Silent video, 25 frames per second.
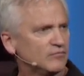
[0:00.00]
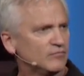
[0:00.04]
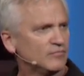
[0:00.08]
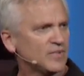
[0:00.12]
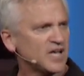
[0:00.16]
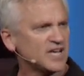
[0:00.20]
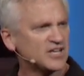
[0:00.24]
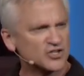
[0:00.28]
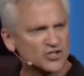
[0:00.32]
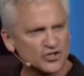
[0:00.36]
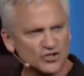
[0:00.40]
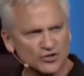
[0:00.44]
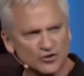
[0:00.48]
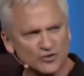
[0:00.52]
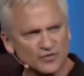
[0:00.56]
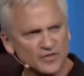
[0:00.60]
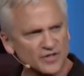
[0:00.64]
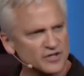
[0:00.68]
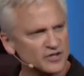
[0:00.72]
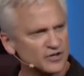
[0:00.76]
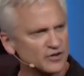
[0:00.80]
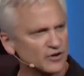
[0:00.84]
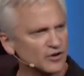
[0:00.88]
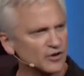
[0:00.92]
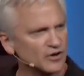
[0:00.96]
Make sure
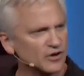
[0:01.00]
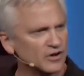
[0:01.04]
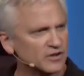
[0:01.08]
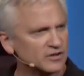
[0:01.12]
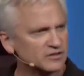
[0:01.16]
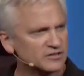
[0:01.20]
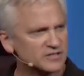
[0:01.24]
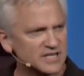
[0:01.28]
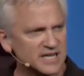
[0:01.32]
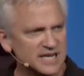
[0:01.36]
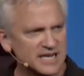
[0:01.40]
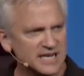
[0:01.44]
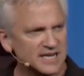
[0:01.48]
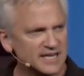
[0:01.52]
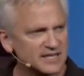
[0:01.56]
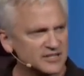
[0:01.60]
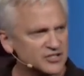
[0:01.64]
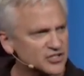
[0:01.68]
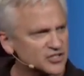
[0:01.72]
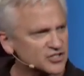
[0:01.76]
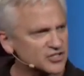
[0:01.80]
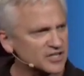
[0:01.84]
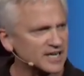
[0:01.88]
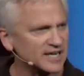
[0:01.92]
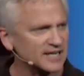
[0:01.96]
that your
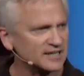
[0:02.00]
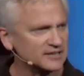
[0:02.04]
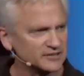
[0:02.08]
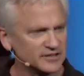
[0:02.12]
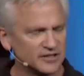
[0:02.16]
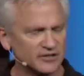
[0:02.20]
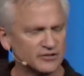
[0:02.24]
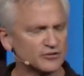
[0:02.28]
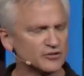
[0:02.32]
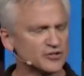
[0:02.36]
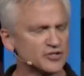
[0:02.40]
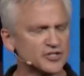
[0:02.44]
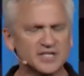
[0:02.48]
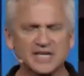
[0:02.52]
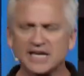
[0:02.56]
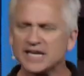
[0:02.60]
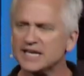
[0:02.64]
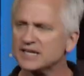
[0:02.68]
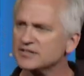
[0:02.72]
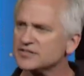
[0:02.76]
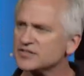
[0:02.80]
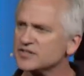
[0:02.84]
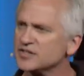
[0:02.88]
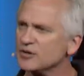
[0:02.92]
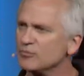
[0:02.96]
teenage child
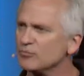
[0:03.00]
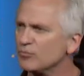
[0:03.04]
understands the